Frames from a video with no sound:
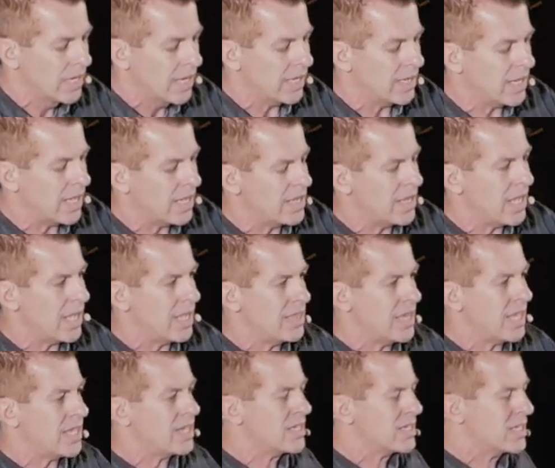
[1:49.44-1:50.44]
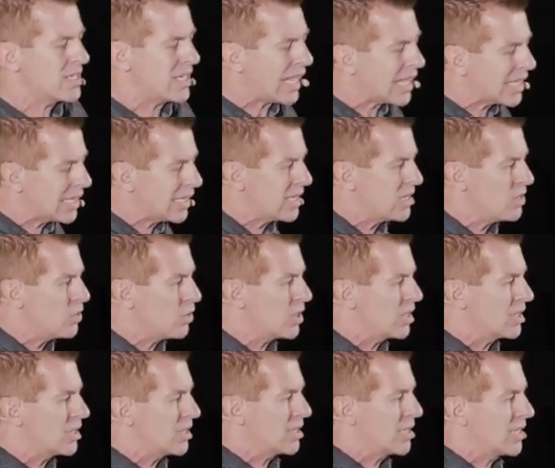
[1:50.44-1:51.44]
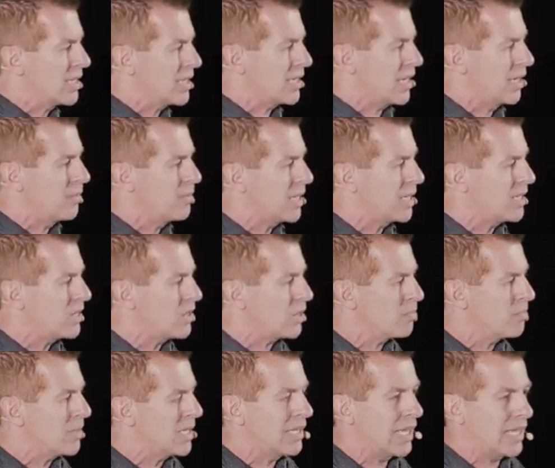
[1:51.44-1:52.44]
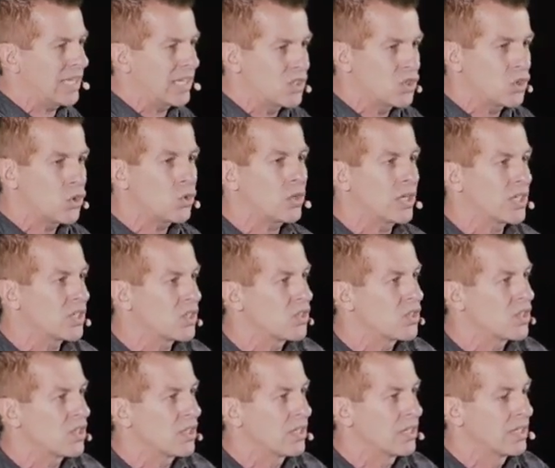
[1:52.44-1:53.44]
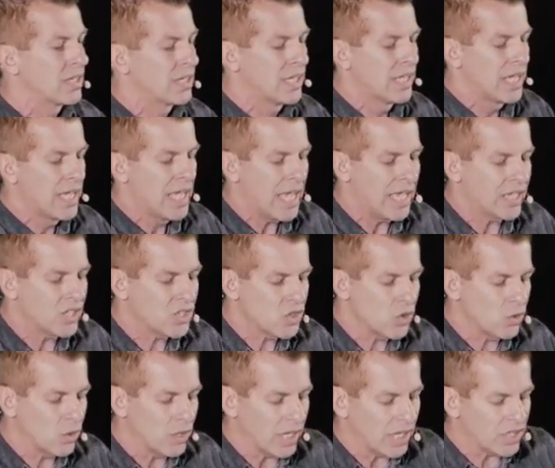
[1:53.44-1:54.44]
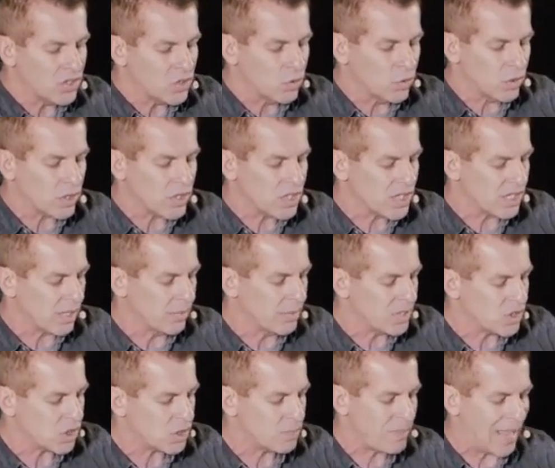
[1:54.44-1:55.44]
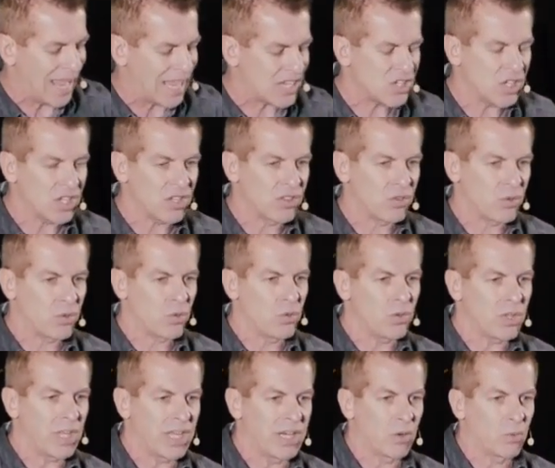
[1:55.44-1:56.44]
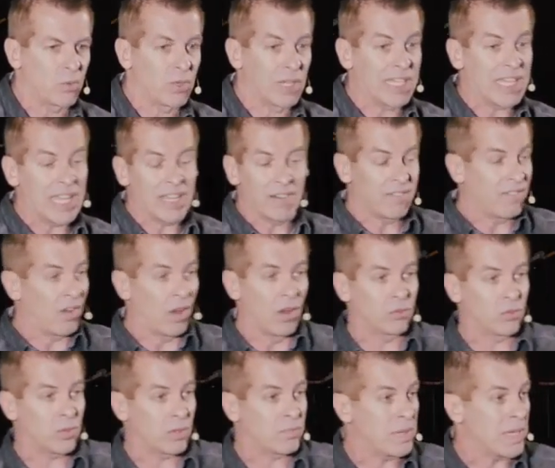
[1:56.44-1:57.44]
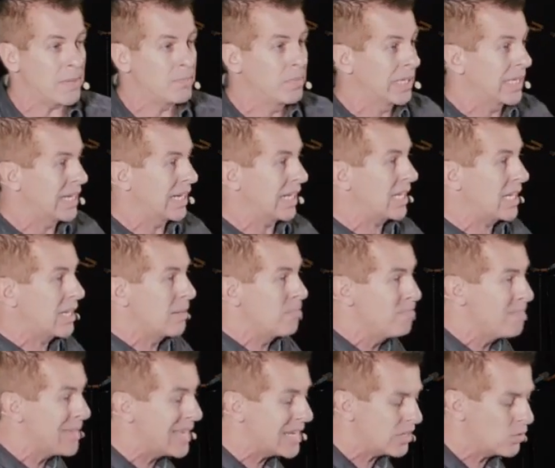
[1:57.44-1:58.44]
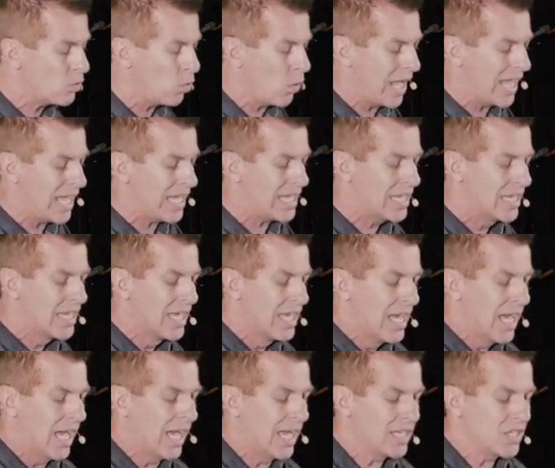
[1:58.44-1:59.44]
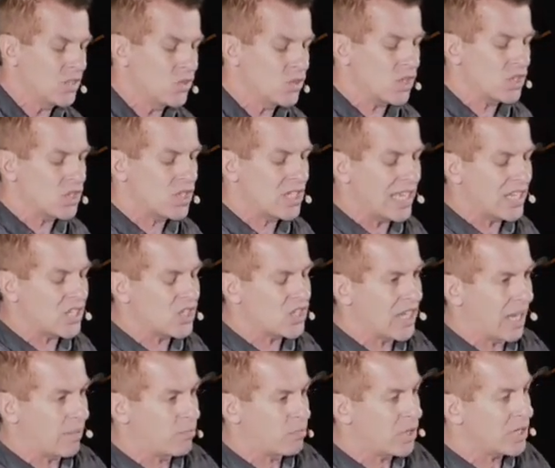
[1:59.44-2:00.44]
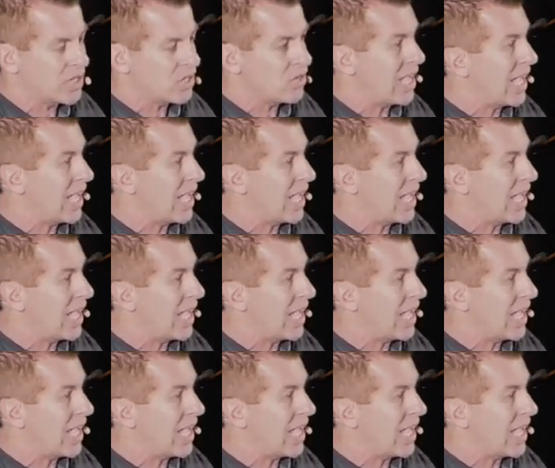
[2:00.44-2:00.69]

And, and, and then, secondly, you can come in and you can be like a tourist. And so, a, a, tourist, someone just passing through, they don't really get involved with people in a committed way. Uh, you just stay separate.